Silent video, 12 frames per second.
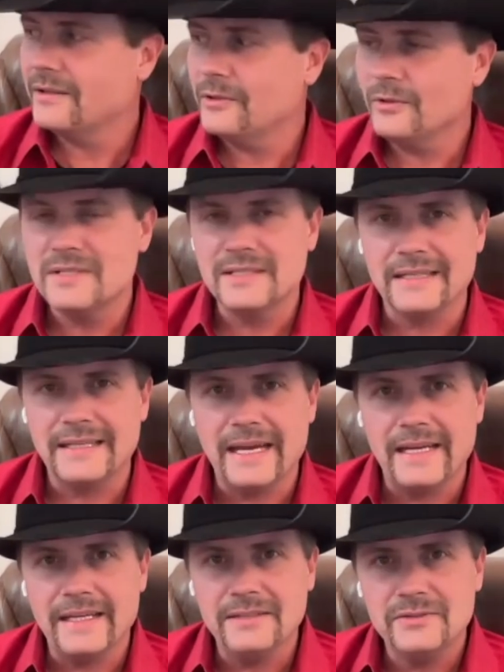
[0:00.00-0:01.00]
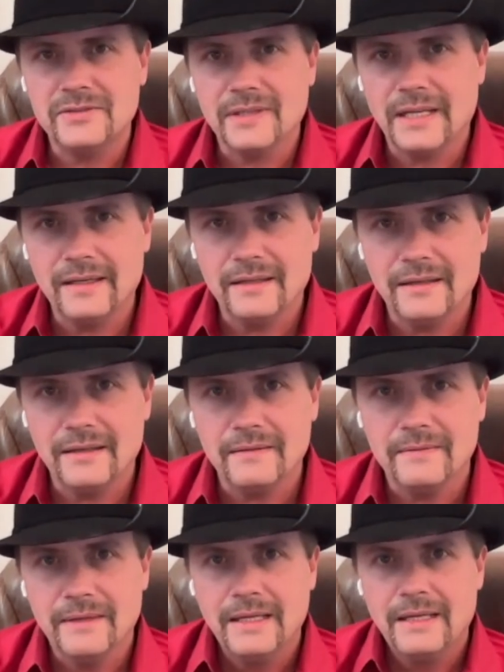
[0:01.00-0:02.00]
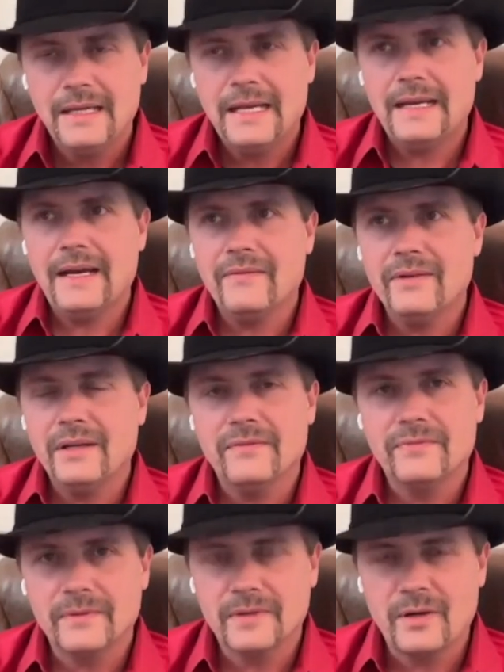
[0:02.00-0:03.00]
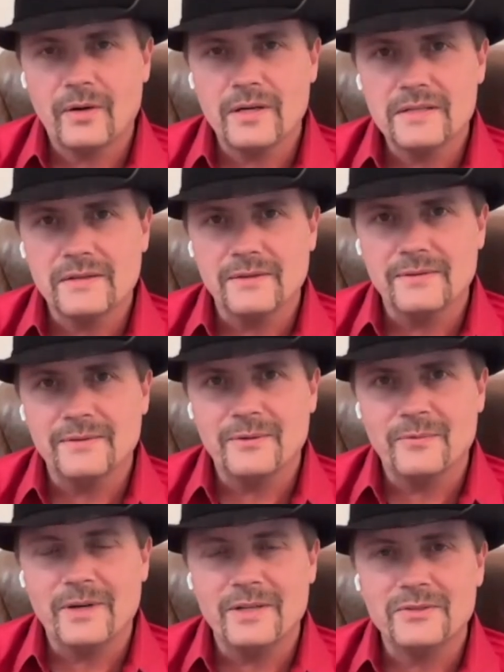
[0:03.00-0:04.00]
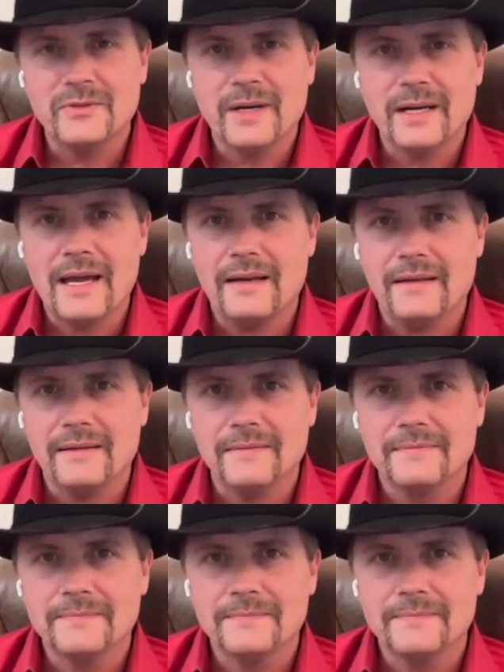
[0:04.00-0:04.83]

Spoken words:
to do is engage and have enough courage to run straight at it.